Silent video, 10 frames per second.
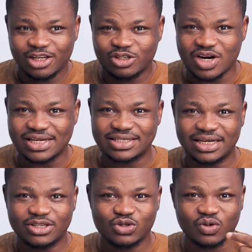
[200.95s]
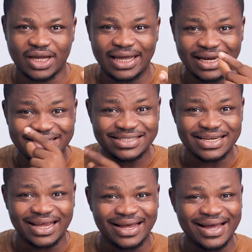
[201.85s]
translates to English
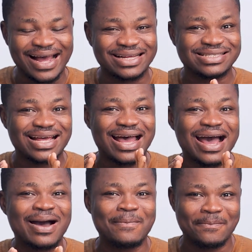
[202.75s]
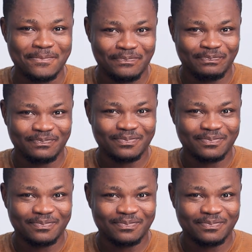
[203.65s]
here as am,